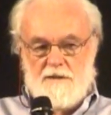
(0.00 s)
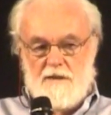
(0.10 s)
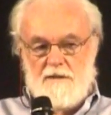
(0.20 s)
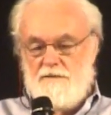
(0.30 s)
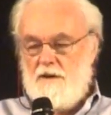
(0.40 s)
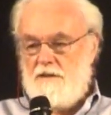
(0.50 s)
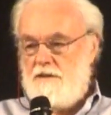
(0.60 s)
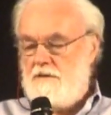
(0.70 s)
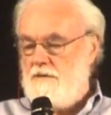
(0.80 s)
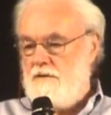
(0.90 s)
suddenly finds
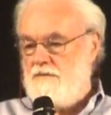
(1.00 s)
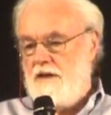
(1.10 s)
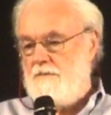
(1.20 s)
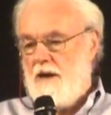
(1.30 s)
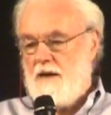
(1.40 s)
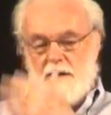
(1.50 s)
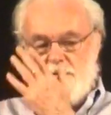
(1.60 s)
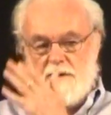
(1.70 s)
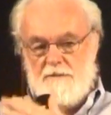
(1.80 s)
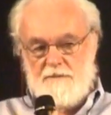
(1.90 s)
its growth rate back
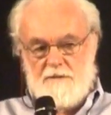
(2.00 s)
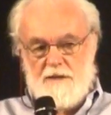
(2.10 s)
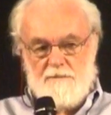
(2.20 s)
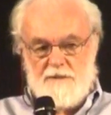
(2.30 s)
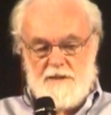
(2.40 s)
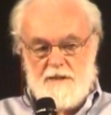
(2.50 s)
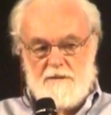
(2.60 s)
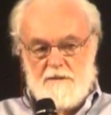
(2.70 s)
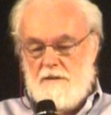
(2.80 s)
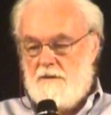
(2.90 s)
up around
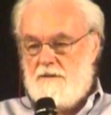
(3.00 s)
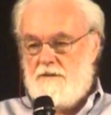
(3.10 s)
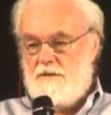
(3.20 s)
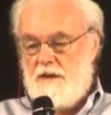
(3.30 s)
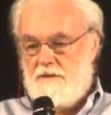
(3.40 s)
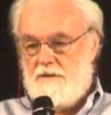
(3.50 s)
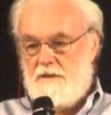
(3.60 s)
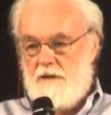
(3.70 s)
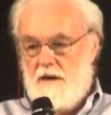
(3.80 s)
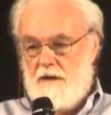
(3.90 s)
10% in
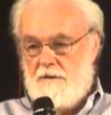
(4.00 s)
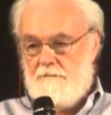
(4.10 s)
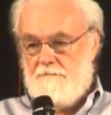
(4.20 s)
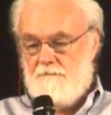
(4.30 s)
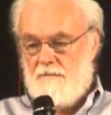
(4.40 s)
2009.